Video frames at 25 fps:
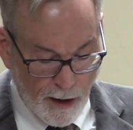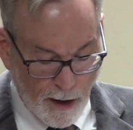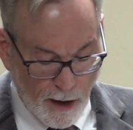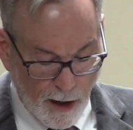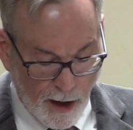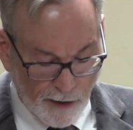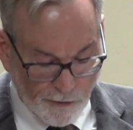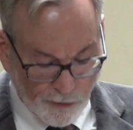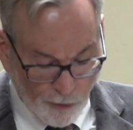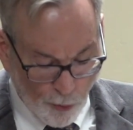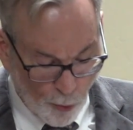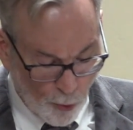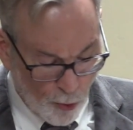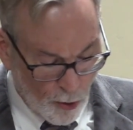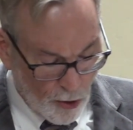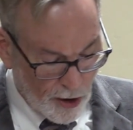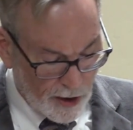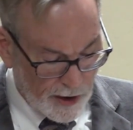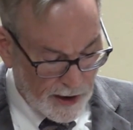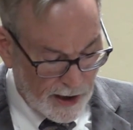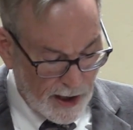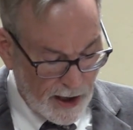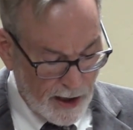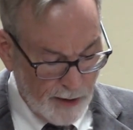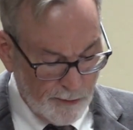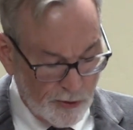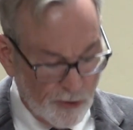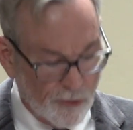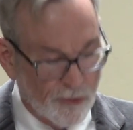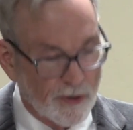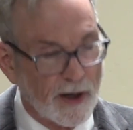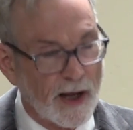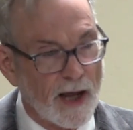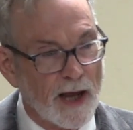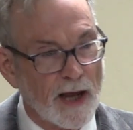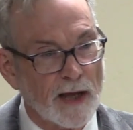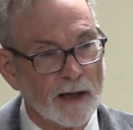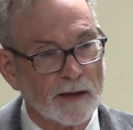And the war came to an
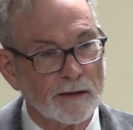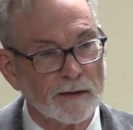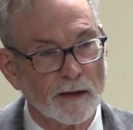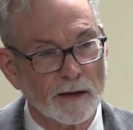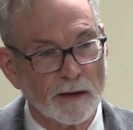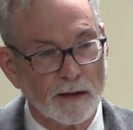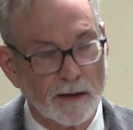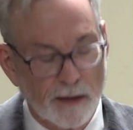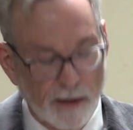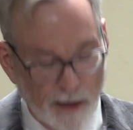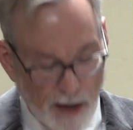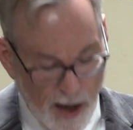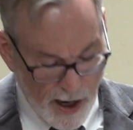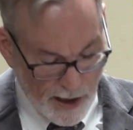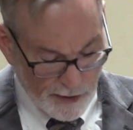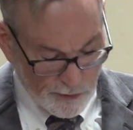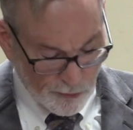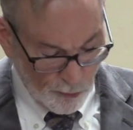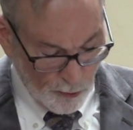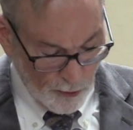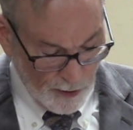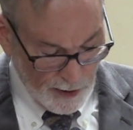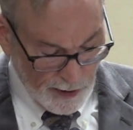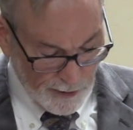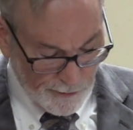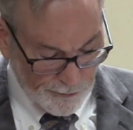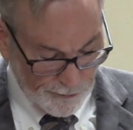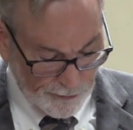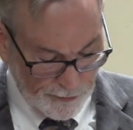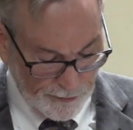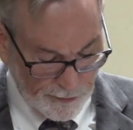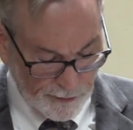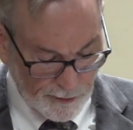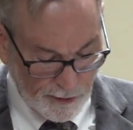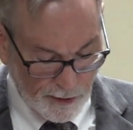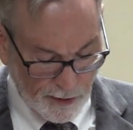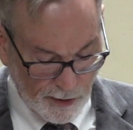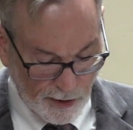end not with
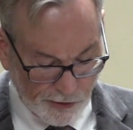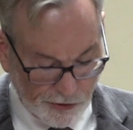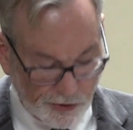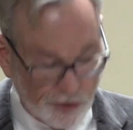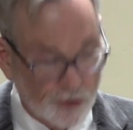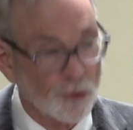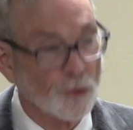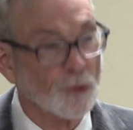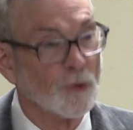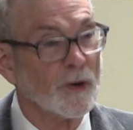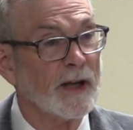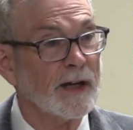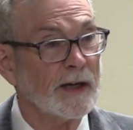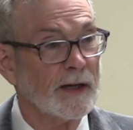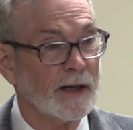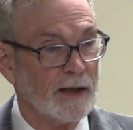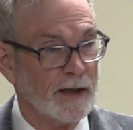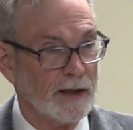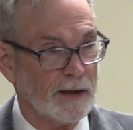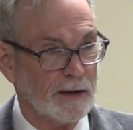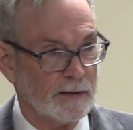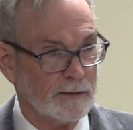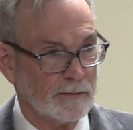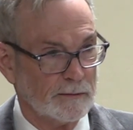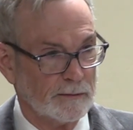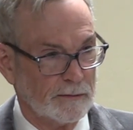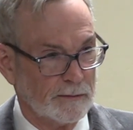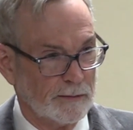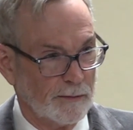a treaty